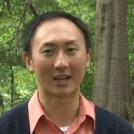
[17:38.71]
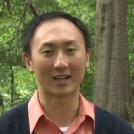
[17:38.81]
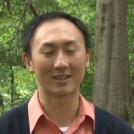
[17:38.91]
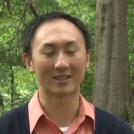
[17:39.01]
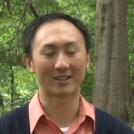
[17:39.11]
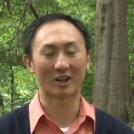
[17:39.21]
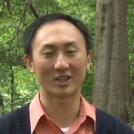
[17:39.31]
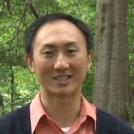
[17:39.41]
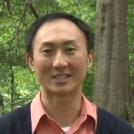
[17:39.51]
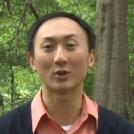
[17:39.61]
and
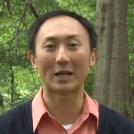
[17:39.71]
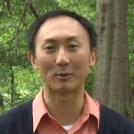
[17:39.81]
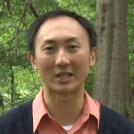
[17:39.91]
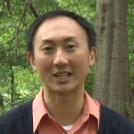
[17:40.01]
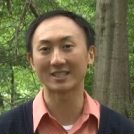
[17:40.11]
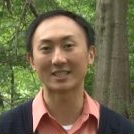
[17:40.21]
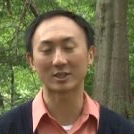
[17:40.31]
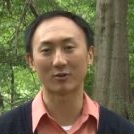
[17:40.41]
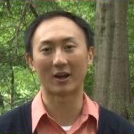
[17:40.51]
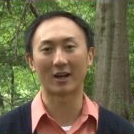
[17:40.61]
they're still able to easily
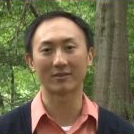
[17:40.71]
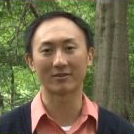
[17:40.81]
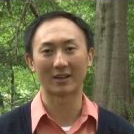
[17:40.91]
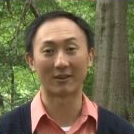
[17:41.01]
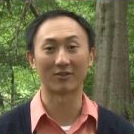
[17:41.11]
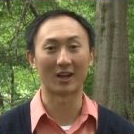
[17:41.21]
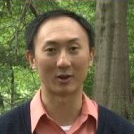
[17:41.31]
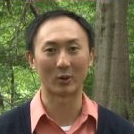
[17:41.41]
survive and fly